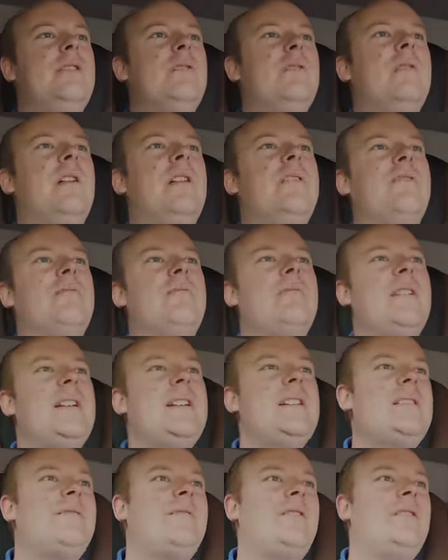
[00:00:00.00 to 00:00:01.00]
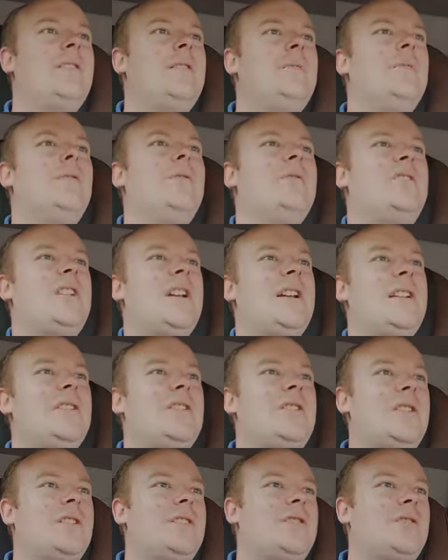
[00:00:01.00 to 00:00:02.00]
it will either raise the volume or
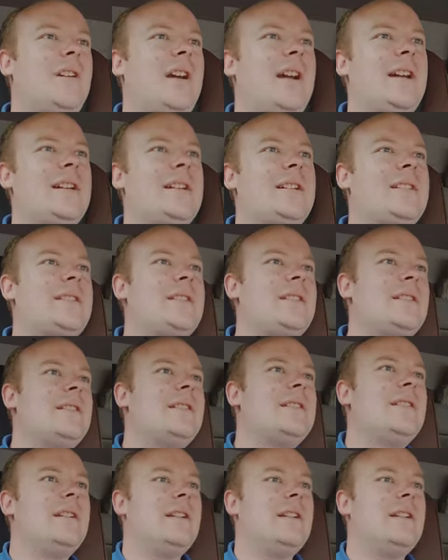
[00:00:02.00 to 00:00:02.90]
change the tracks,